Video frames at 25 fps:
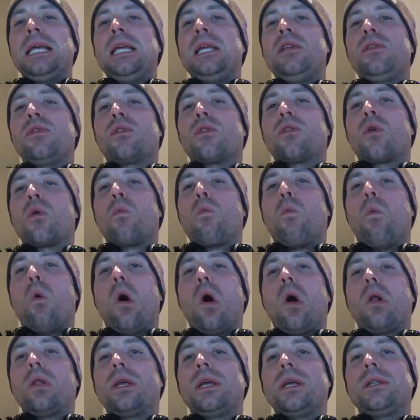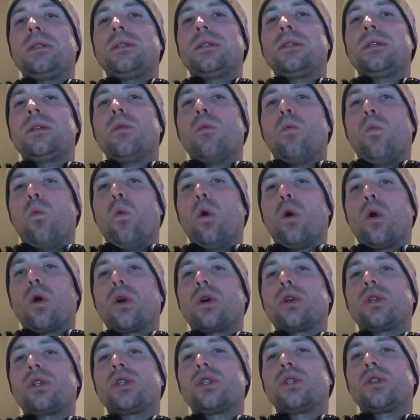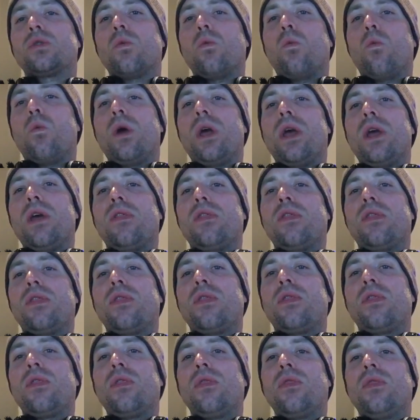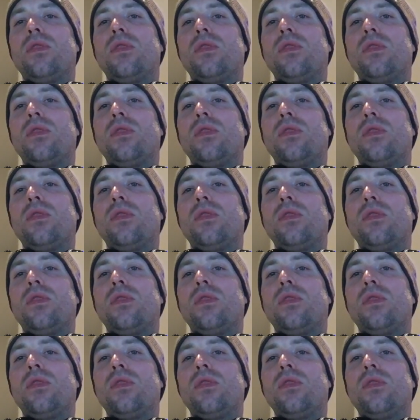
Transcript: Ether wallet works with